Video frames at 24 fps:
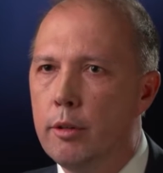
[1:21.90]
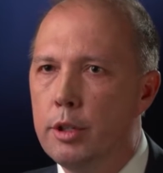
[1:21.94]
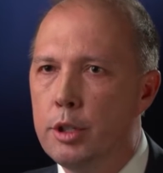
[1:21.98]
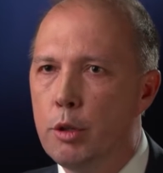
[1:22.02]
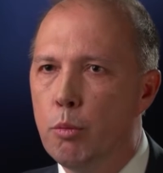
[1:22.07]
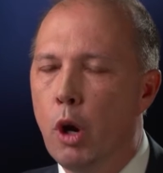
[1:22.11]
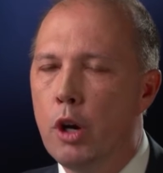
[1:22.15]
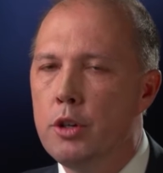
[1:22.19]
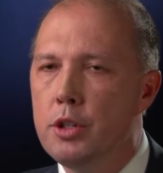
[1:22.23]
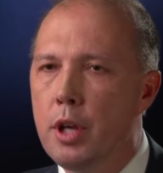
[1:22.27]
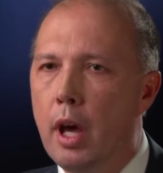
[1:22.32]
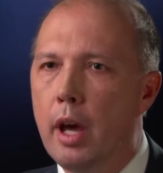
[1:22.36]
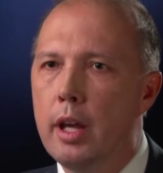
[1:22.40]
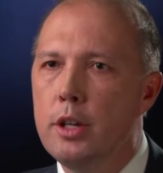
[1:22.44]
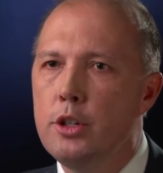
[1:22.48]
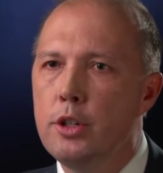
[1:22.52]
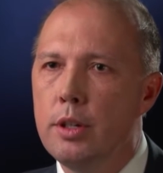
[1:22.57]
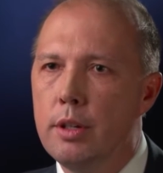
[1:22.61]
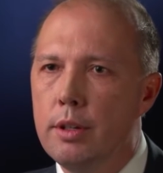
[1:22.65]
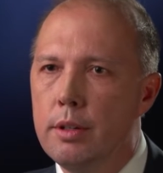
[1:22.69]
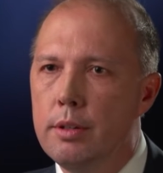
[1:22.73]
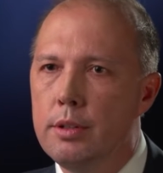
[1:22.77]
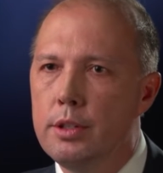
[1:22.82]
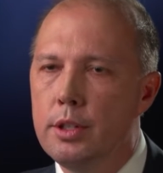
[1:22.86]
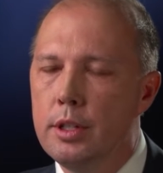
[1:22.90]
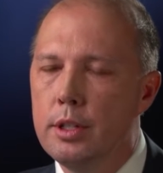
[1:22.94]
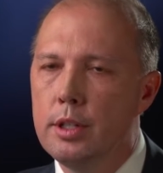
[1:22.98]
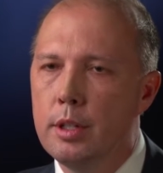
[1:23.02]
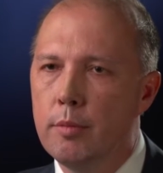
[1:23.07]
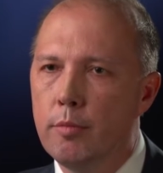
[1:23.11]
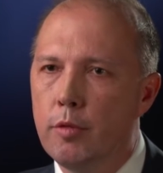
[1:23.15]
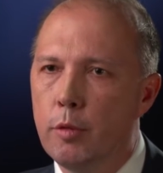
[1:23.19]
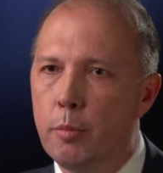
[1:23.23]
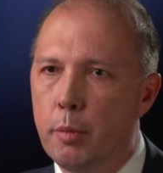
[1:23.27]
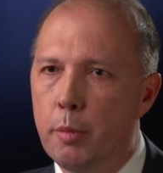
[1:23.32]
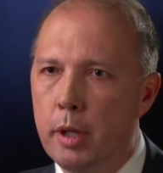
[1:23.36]
there is a rotation
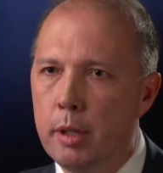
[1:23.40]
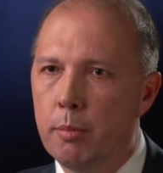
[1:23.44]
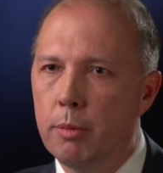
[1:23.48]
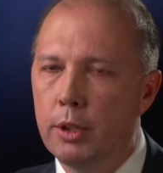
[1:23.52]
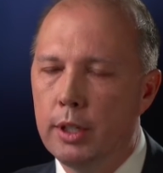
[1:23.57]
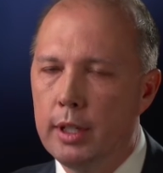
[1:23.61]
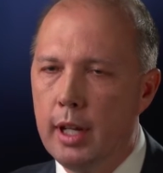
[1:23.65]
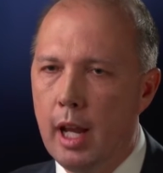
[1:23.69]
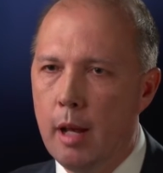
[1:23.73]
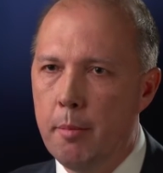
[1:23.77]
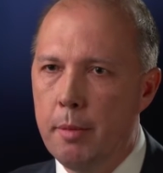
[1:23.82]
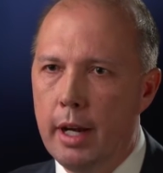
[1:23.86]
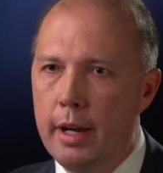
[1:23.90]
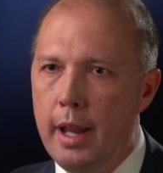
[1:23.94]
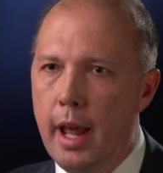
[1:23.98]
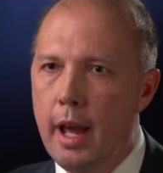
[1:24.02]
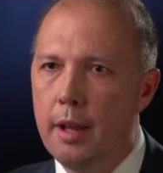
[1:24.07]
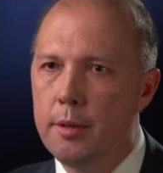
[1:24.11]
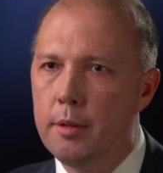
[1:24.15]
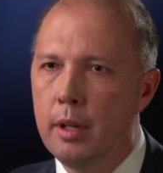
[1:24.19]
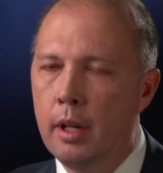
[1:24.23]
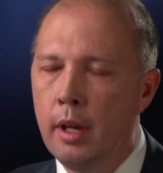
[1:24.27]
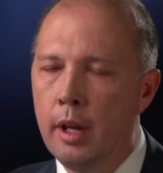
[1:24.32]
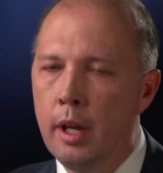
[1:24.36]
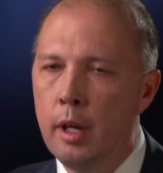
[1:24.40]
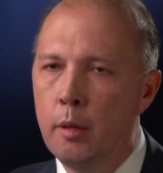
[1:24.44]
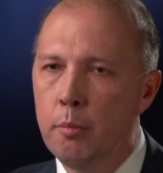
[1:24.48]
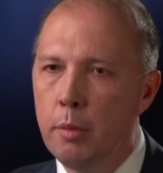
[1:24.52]
system for people to come in and out.